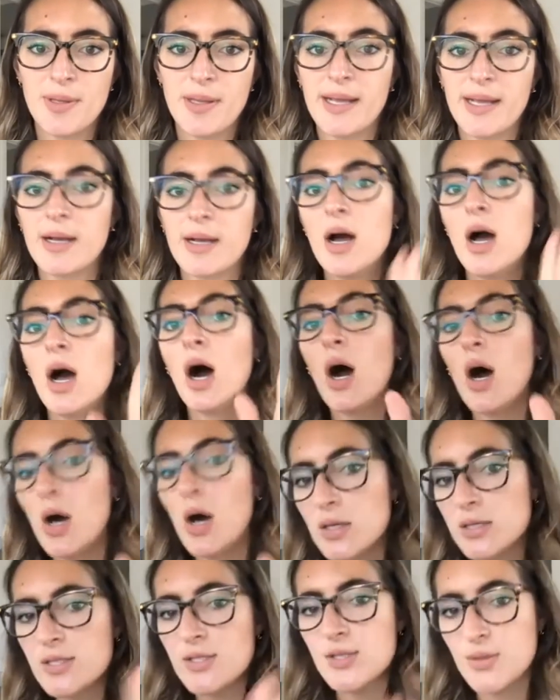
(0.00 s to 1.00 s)
but like
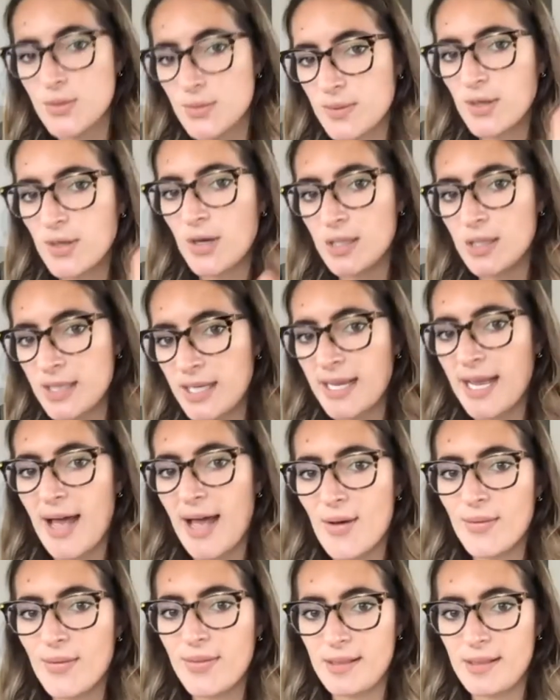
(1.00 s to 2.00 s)
also calling
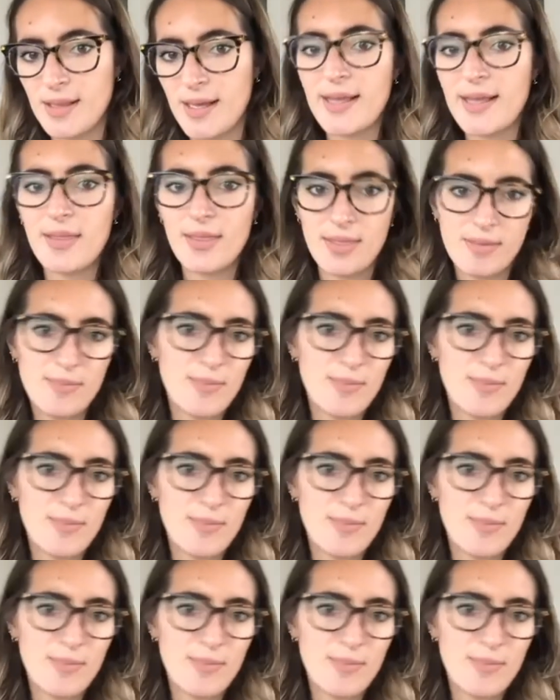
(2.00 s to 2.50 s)
out that, like,